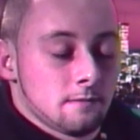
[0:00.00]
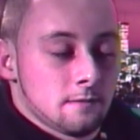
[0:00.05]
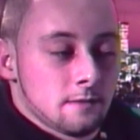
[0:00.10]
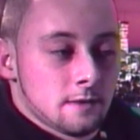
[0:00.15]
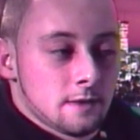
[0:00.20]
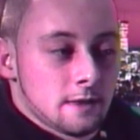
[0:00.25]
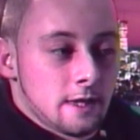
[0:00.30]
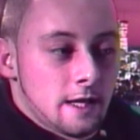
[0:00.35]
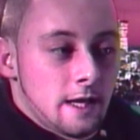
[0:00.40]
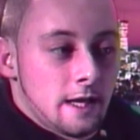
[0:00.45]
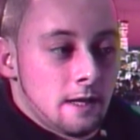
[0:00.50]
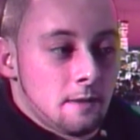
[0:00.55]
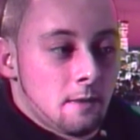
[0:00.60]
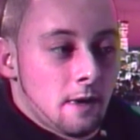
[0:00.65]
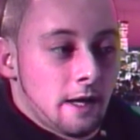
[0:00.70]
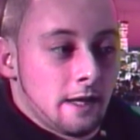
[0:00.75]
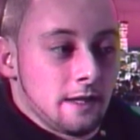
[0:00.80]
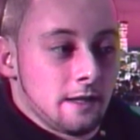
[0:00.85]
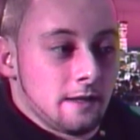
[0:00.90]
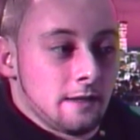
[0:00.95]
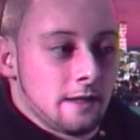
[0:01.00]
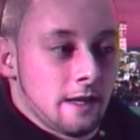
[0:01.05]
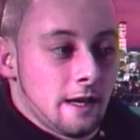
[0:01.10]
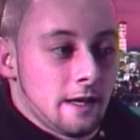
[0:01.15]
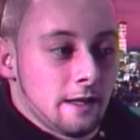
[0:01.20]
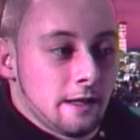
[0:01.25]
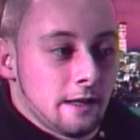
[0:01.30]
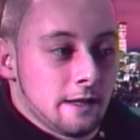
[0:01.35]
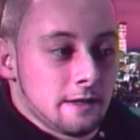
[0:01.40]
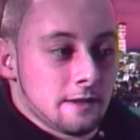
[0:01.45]
to anybody
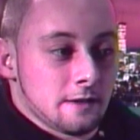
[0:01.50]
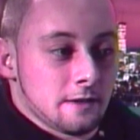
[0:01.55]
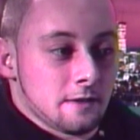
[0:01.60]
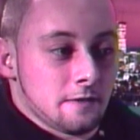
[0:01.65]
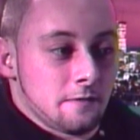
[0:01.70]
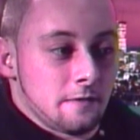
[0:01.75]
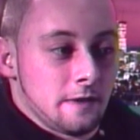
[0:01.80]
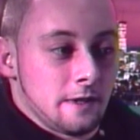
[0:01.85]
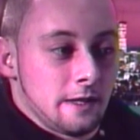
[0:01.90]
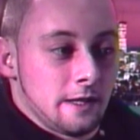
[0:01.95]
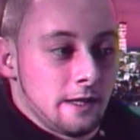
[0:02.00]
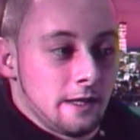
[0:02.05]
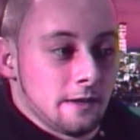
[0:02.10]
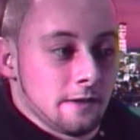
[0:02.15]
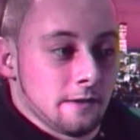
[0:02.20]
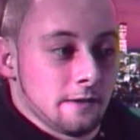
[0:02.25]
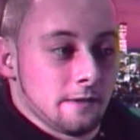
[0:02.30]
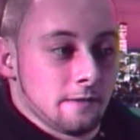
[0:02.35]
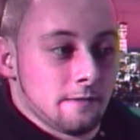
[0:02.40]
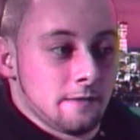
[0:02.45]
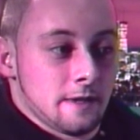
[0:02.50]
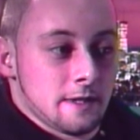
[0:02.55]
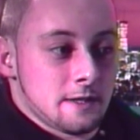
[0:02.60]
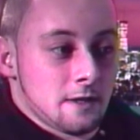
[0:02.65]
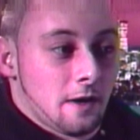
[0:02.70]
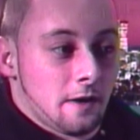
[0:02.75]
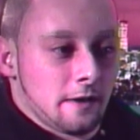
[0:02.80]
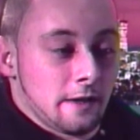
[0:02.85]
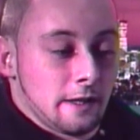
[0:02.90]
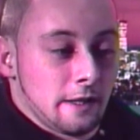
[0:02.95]
getting into graffiti or that's
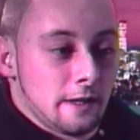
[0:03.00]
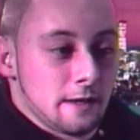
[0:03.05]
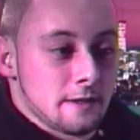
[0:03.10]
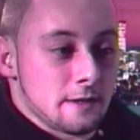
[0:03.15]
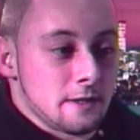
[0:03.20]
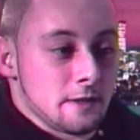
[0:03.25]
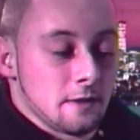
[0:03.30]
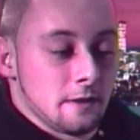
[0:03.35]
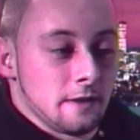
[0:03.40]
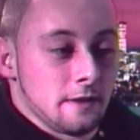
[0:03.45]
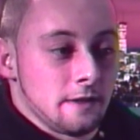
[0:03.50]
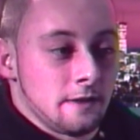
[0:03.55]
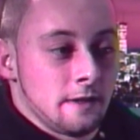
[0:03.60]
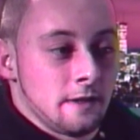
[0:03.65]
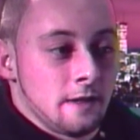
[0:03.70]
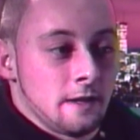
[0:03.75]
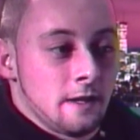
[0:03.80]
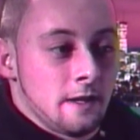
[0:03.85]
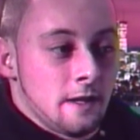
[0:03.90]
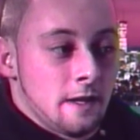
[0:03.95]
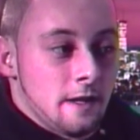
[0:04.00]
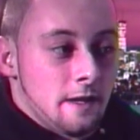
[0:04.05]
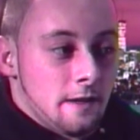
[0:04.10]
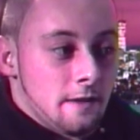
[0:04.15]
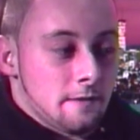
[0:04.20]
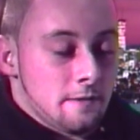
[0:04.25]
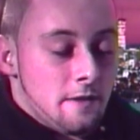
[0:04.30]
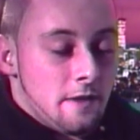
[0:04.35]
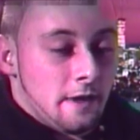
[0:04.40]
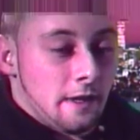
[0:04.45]
already into it
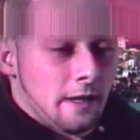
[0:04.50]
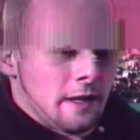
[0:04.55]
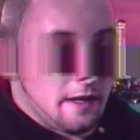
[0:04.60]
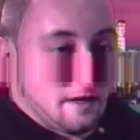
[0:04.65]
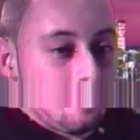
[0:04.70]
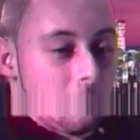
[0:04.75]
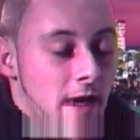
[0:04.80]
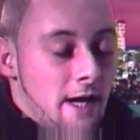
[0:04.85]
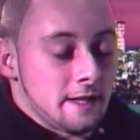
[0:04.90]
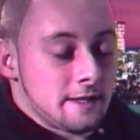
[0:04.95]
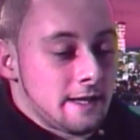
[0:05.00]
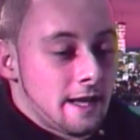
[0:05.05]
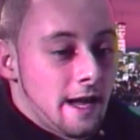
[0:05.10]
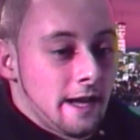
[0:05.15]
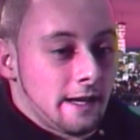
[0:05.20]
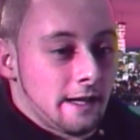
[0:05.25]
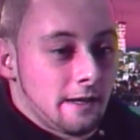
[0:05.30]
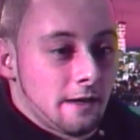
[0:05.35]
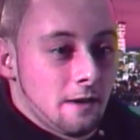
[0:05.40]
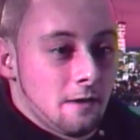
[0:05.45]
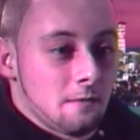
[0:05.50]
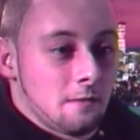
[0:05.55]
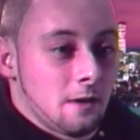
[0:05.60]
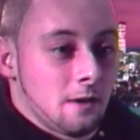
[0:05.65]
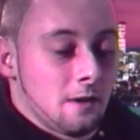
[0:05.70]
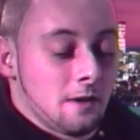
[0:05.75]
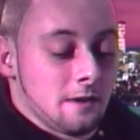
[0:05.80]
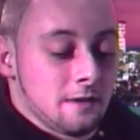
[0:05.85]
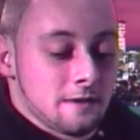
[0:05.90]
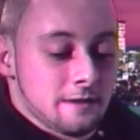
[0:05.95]
and thinking about tagging up
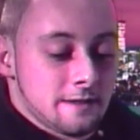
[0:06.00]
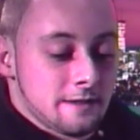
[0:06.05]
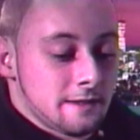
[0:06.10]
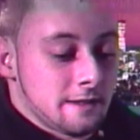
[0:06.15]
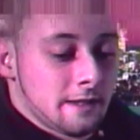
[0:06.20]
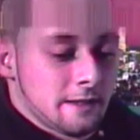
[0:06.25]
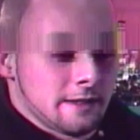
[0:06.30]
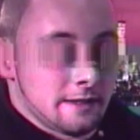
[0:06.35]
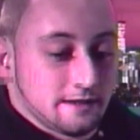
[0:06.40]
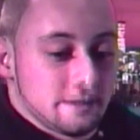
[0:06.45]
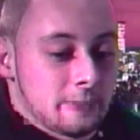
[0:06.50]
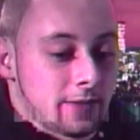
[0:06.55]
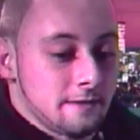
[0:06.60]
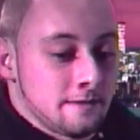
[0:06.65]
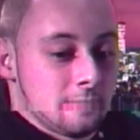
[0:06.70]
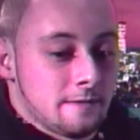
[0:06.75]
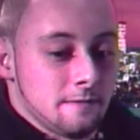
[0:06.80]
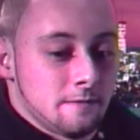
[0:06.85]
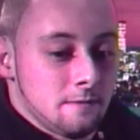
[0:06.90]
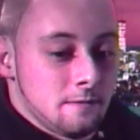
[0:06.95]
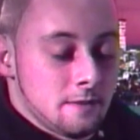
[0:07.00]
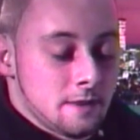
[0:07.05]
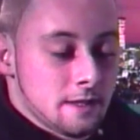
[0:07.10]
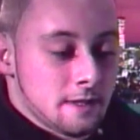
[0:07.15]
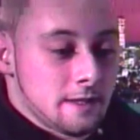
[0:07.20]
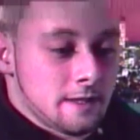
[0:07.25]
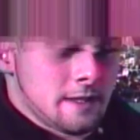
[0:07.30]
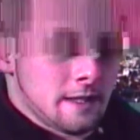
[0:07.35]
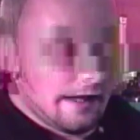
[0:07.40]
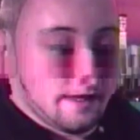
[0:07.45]
walls,
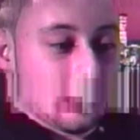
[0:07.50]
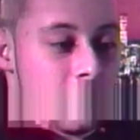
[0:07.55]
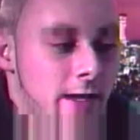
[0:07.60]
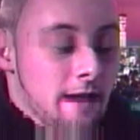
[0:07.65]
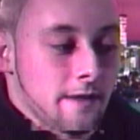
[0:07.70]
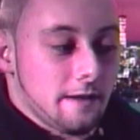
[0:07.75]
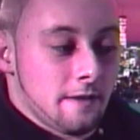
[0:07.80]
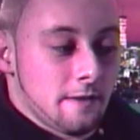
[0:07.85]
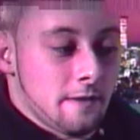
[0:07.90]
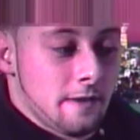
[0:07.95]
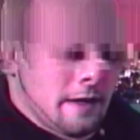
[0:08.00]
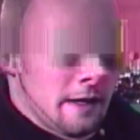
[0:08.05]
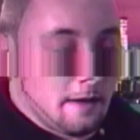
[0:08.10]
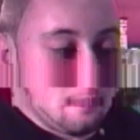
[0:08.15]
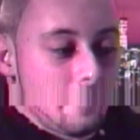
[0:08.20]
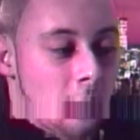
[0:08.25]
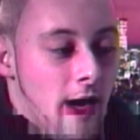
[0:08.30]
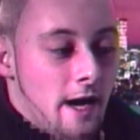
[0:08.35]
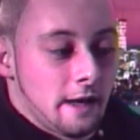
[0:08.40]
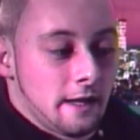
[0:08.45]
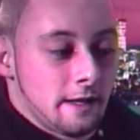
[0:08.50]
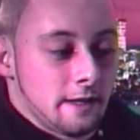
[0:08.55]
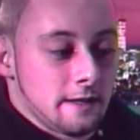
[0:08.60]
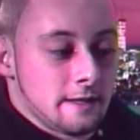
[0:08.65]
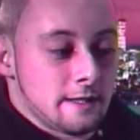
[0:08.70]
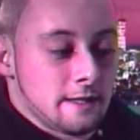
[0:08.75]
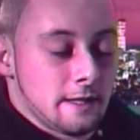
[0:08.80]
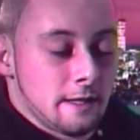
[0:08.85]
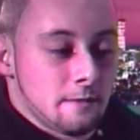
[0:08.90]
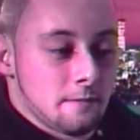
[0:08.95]
just they think about it.
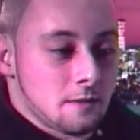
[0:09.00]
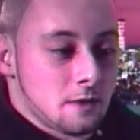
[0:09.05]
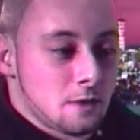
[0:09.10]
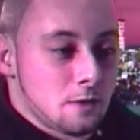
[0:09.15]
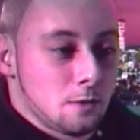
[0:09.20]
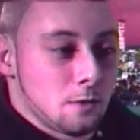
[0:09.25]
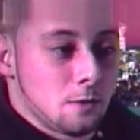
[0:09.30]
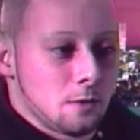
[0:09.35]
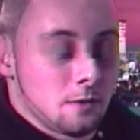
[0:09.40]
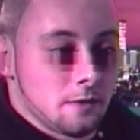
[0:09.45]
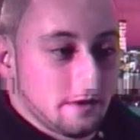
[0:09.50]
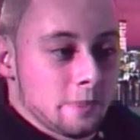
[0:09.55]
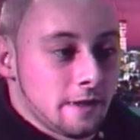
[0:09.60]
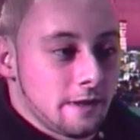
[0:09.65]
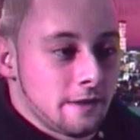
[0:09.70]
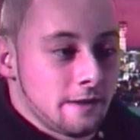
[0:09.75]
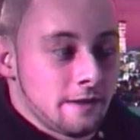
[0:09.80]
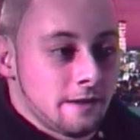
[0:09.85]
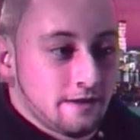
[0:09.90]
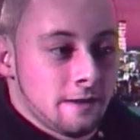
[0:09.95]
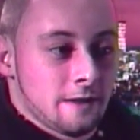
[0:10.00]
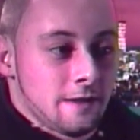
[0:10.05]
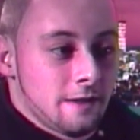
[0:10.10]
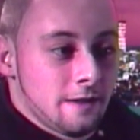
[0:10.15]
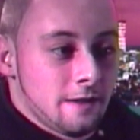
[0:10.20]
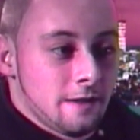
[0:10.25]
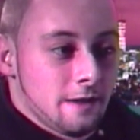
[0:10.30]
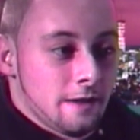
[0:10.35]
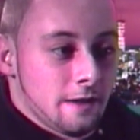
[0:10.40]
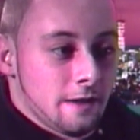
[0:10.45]
It seems cool that,
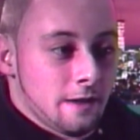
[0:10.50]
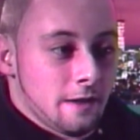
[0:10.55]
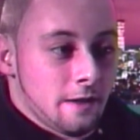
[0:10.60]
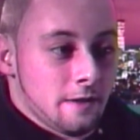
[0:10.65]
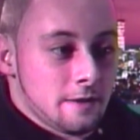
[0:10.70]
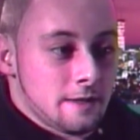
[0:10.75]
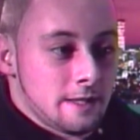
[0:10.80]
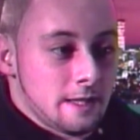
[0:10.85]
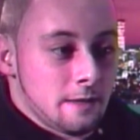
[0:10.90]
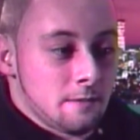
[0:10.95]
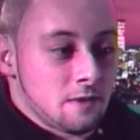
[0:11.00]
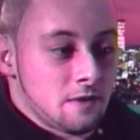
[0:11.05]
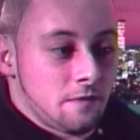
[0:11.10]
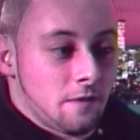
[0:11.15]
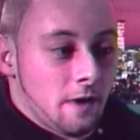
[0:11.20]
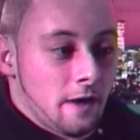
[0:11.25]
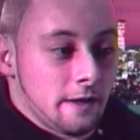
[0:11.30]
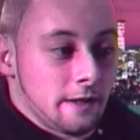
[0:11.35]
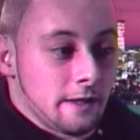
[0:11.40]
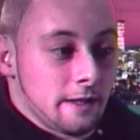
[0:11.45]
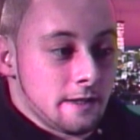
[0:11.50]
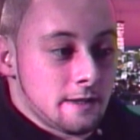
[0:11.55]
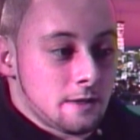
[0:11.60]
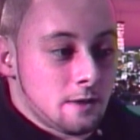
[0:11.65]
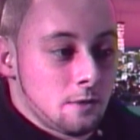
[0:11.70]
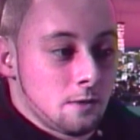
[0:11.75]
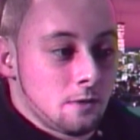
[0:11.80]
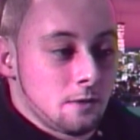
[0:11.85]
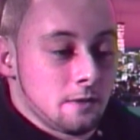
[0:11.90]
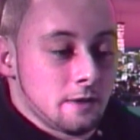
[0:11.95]
it seems fun and it's
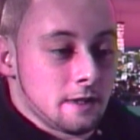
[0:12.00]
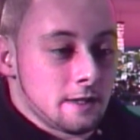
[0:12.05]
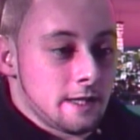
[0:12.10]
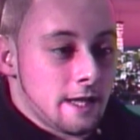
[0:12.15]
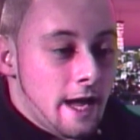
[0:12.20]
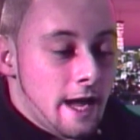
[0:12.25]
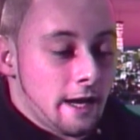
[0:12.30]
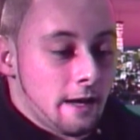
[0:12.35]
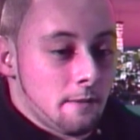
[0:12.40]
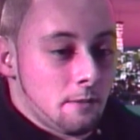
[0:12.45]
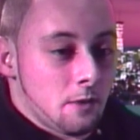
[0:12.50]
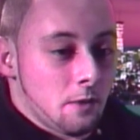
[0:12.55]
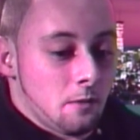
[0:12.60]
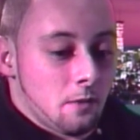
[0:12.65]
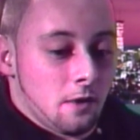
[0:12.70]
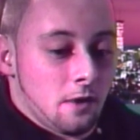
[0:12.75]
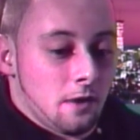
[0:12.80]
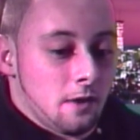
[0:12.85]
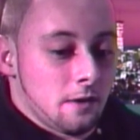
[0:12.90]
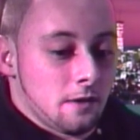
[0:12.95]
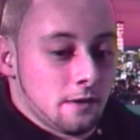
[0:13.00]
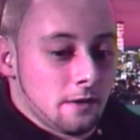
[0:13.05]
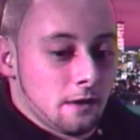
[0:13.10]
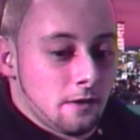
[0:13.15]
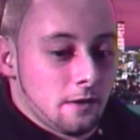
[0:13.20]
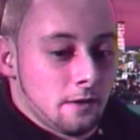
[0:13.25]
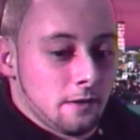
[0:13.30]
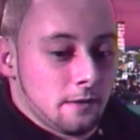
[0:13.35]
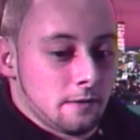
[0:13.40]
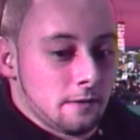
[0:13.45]
cool to tag up the wall and
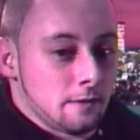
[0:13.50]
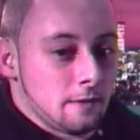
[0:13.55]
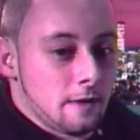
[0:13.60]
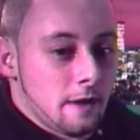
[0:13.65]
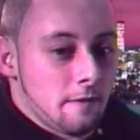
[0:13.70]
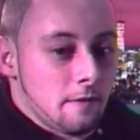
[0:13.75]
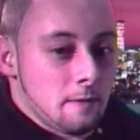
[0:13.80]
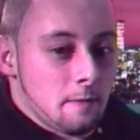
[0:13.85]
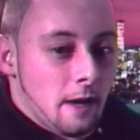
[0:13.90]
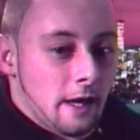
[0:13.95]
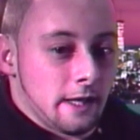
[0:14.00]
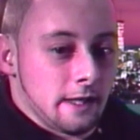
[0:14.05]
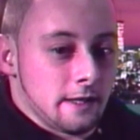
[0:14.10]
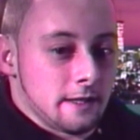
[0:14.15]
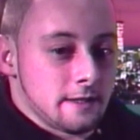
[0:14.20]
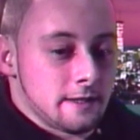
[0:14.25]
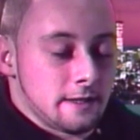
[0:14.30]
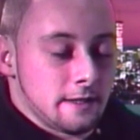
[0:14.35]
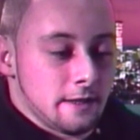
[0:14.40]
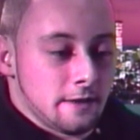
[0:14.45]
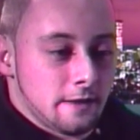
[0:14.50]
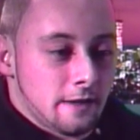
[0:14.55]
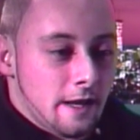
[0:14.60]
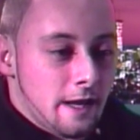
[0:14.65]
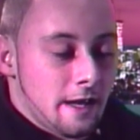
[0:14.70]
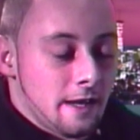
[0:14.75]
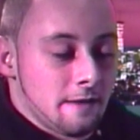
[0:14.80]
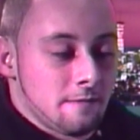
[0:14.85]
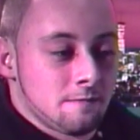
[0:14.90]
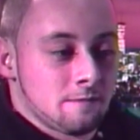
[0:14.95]
on everybody to see your
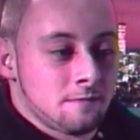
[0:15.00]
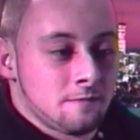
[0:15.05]
name.